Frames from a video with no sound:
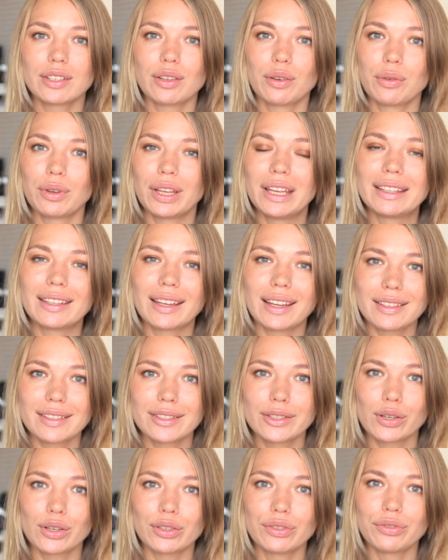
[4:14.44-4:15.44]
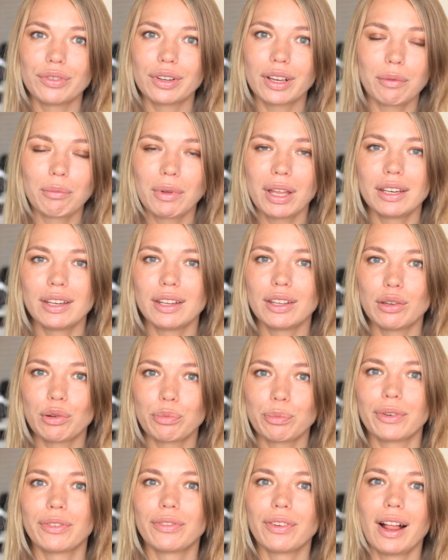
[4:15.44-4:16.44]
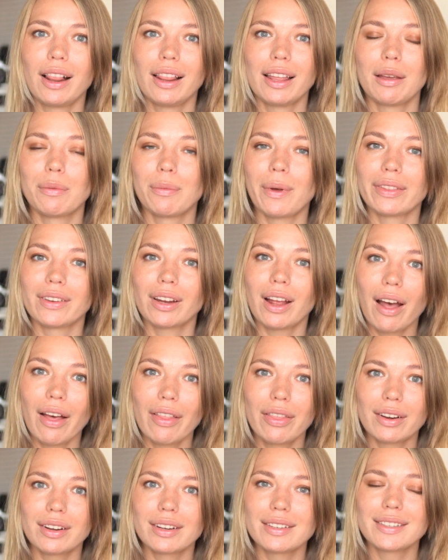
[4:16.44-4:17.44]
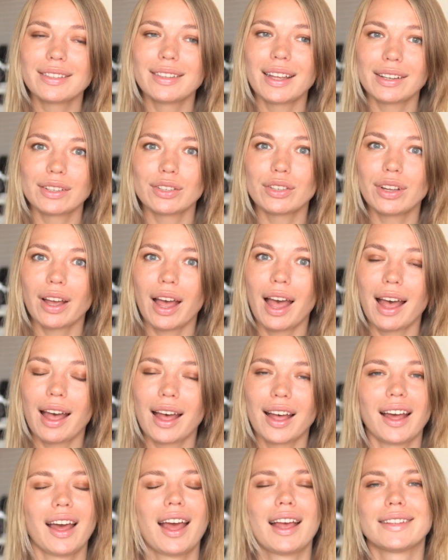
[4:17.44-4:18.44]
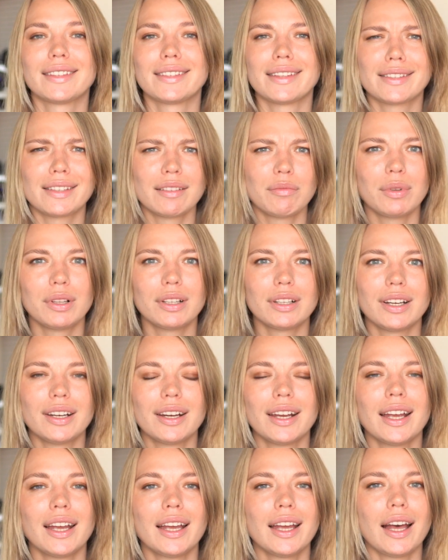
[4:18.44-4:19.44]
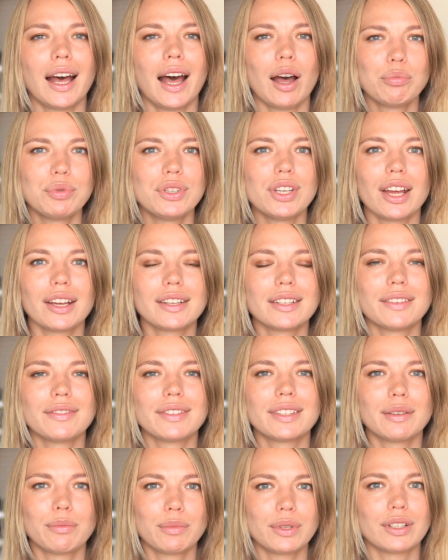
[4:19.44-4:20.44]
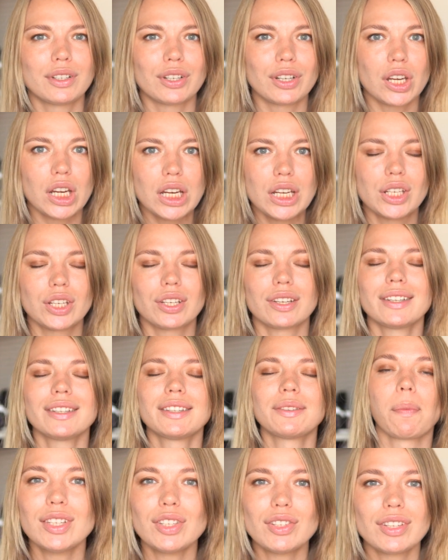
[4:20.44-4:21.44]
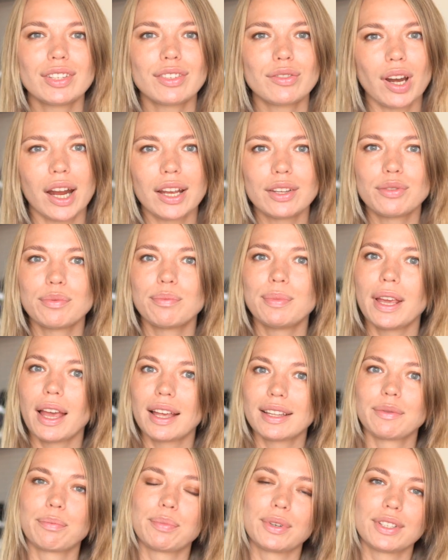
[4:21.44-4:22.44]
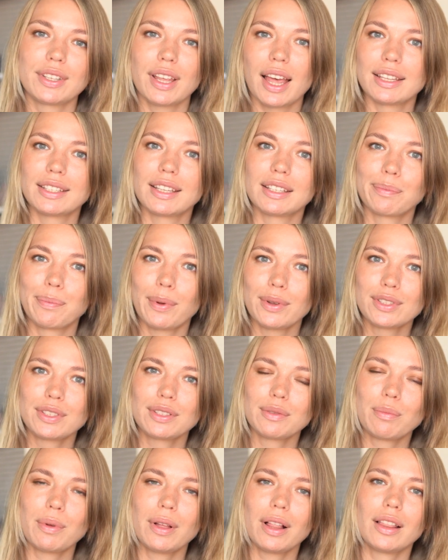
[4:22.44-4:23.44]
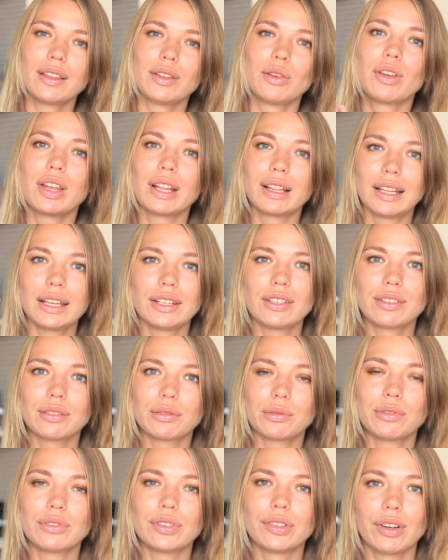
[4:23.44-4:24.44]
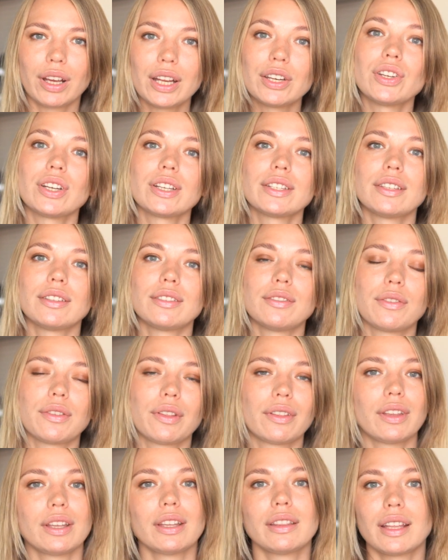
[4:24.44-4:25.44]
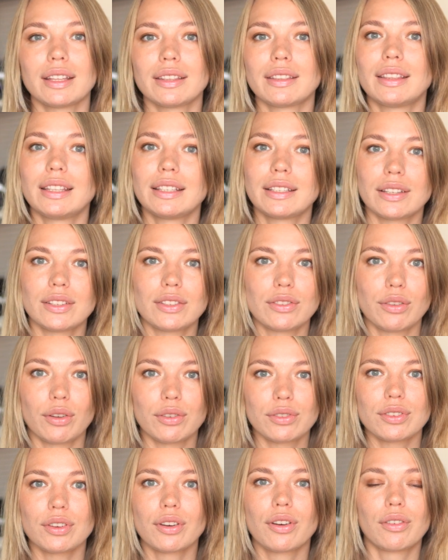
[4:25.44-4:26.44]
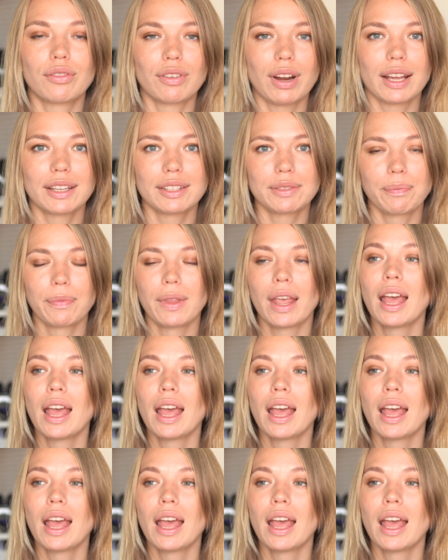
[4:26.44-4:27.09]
so it can start recommending your profile among others that has similar objectives, similar niches. Just try to be as precise as possible. You can later on readjust it if you think that this is not correct.